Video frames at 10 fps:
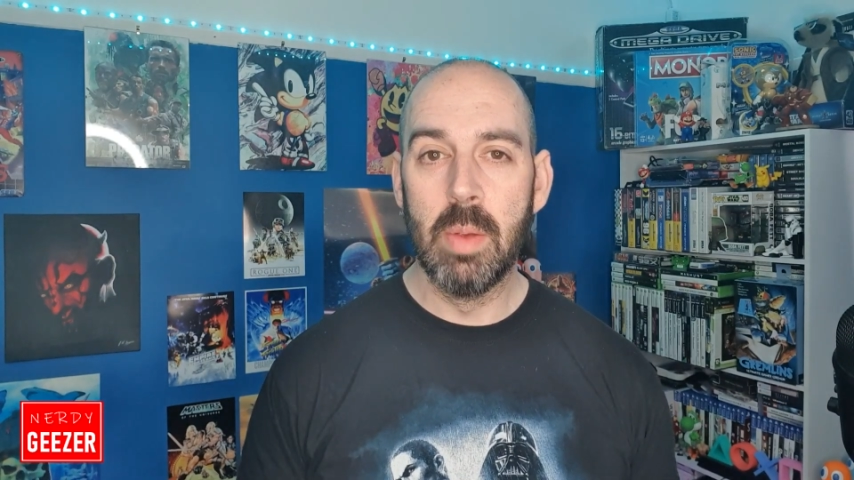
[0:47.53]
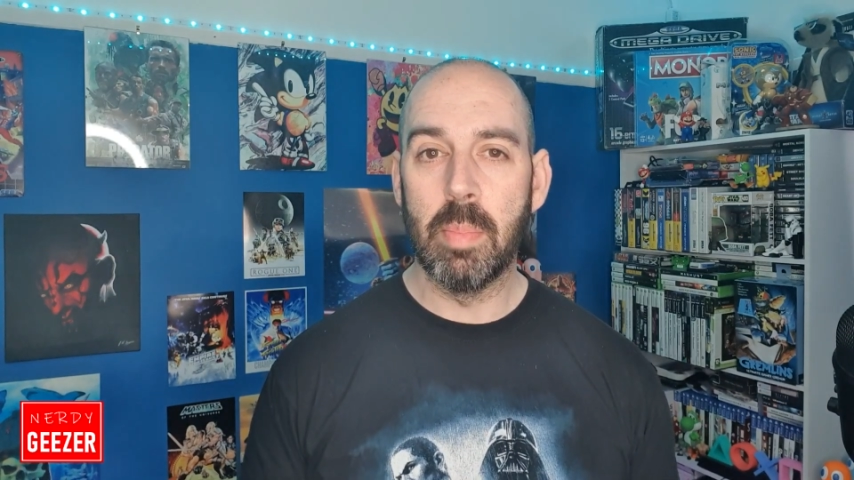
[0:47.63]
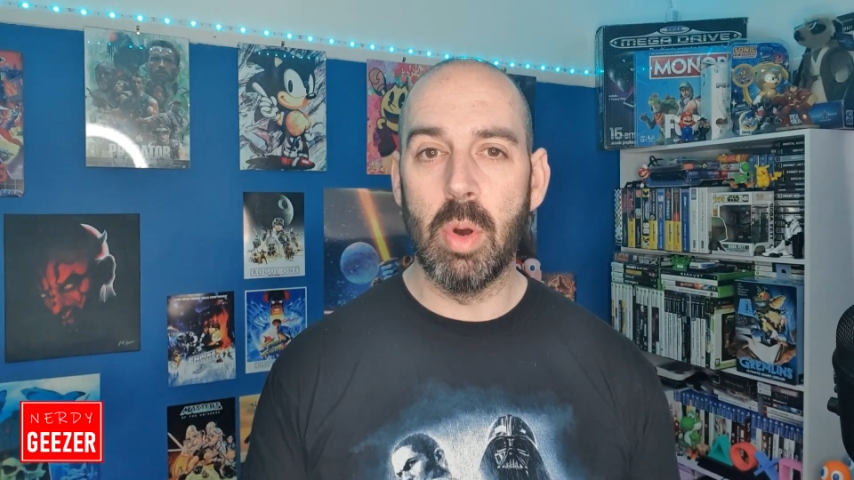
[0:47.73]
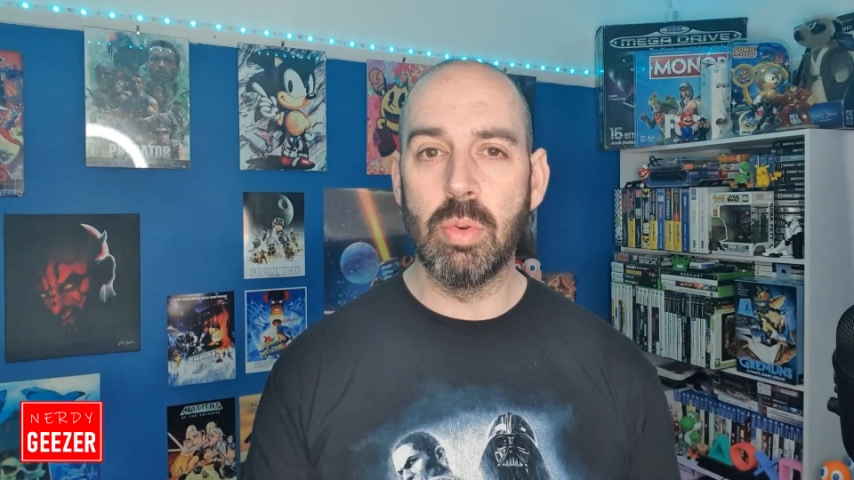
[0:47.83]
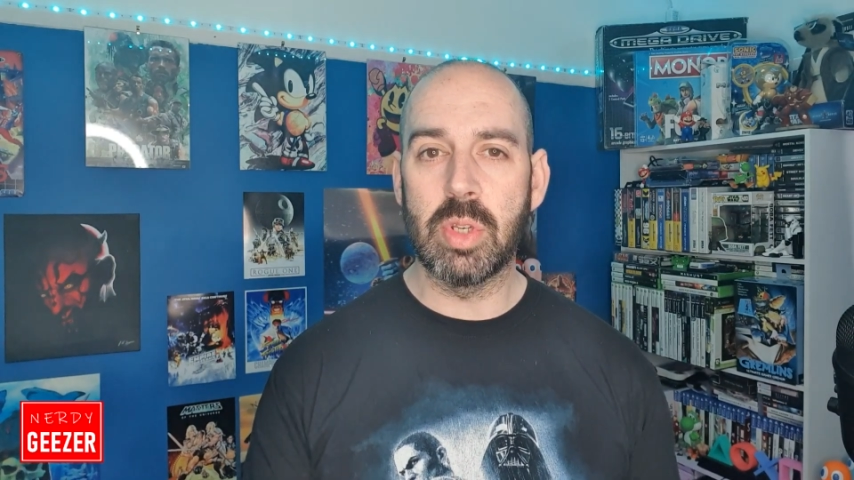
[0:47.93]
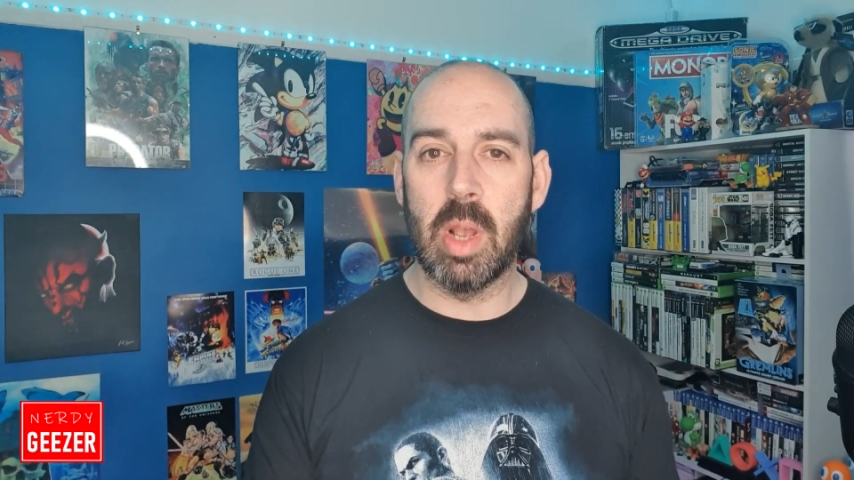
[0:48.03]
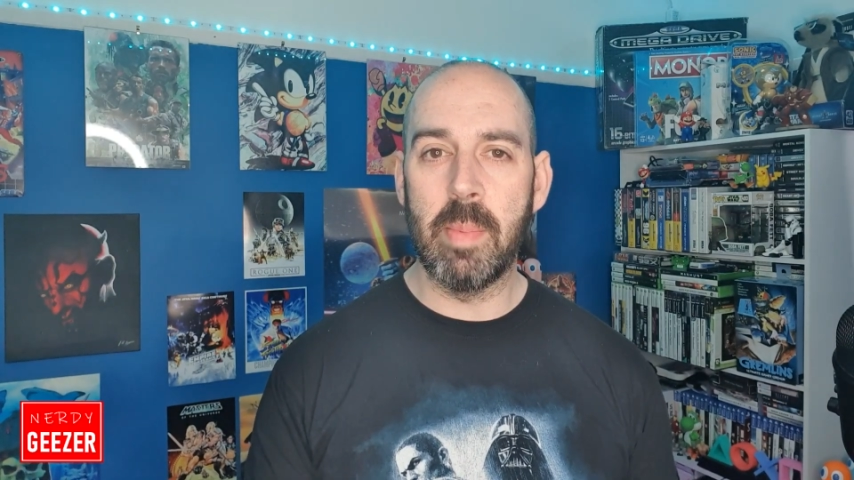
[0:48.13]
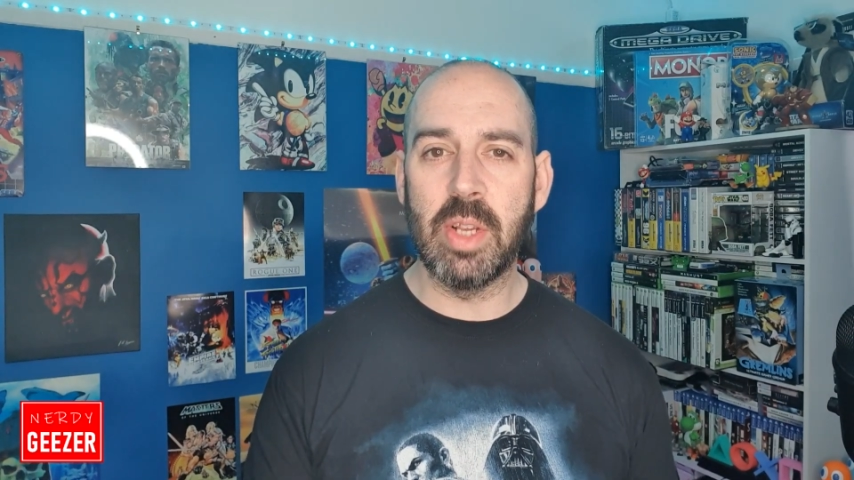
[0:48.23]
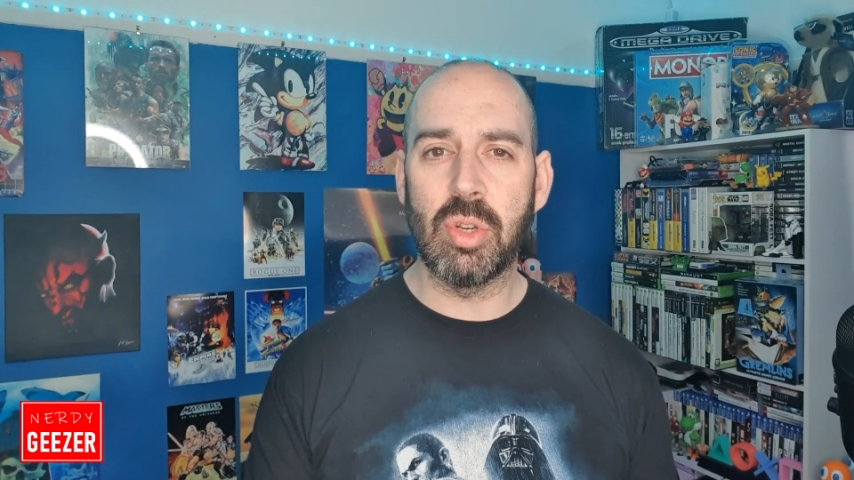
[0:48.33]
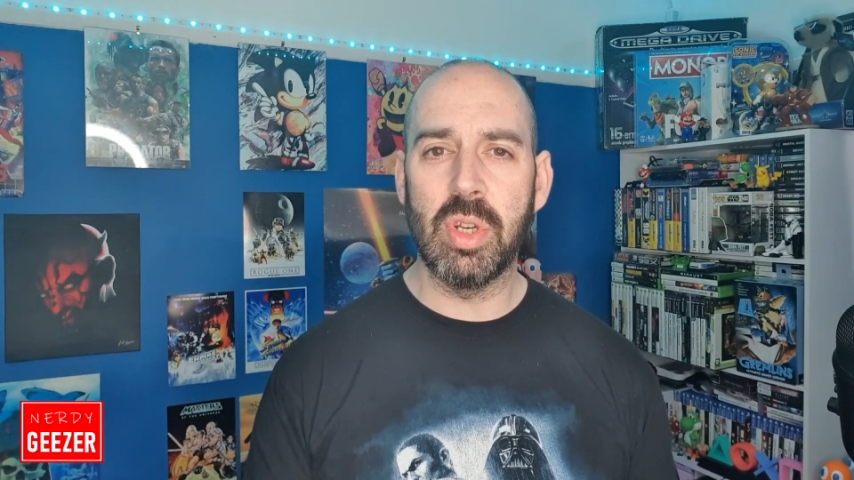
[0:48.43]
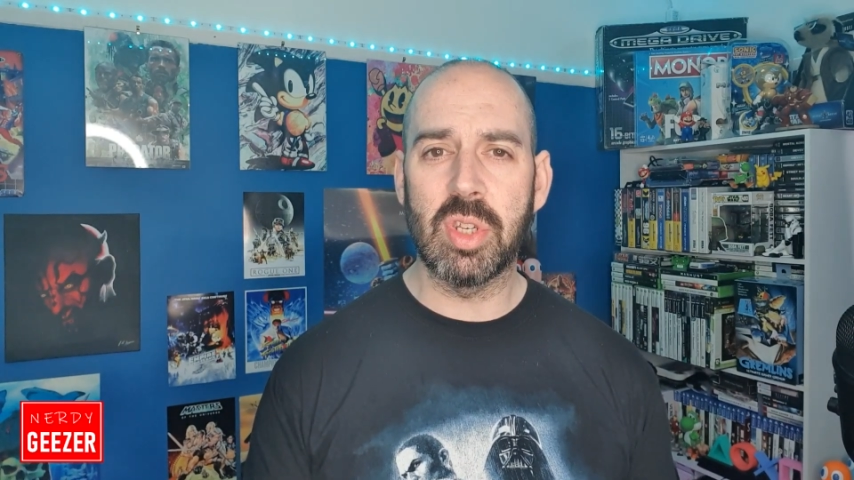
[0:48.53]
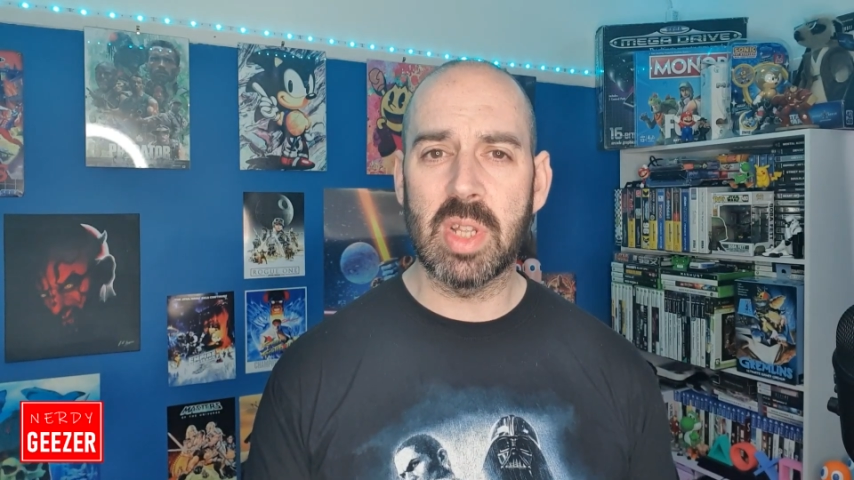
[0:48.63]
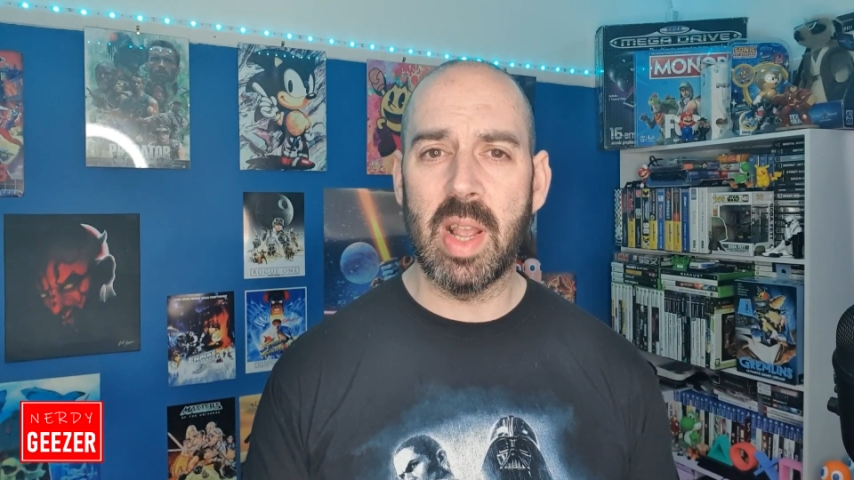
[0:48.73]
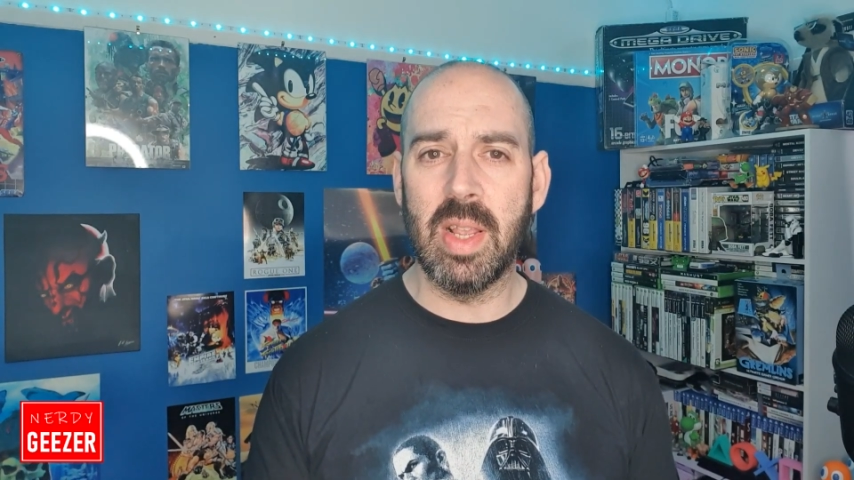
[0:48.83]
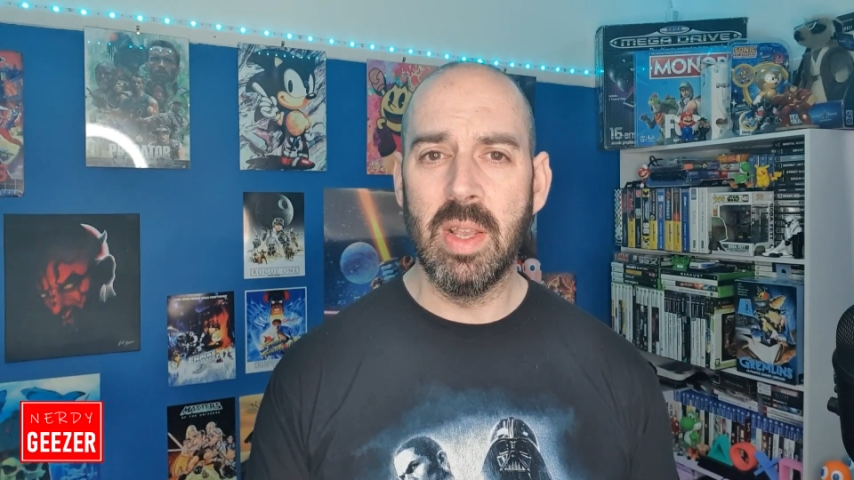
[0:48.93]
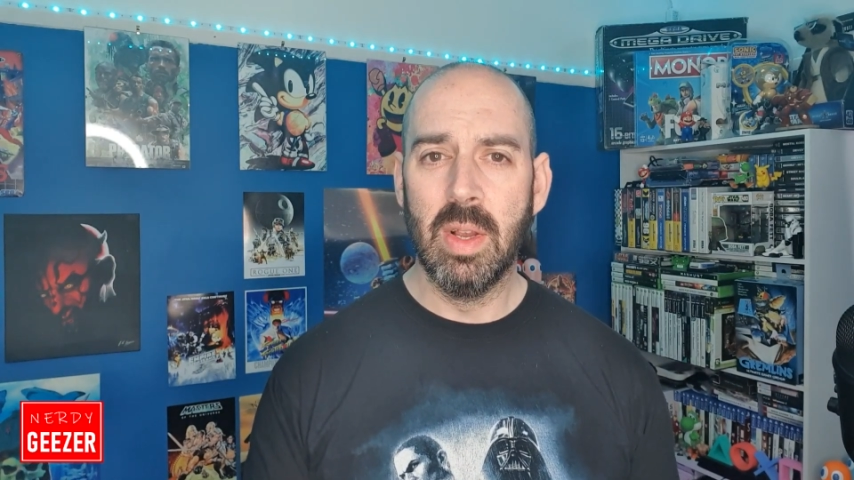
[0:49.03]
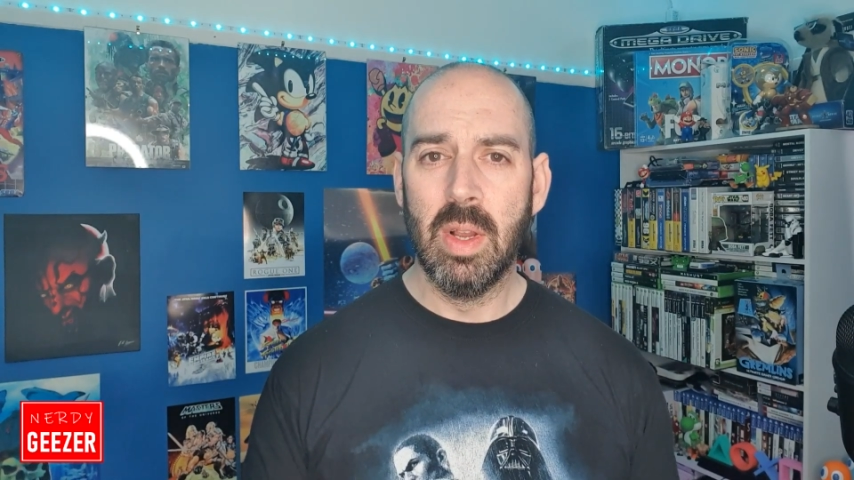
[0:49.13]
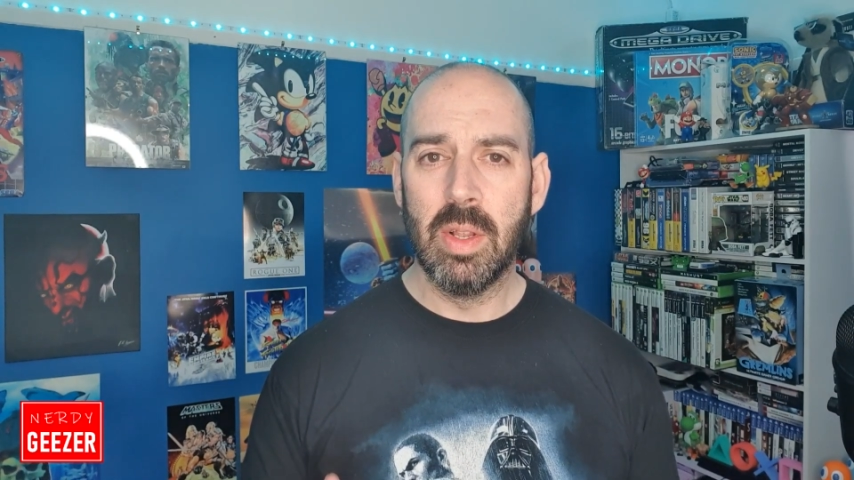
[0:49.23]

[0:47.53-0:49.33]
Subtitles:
But also, make sure you stay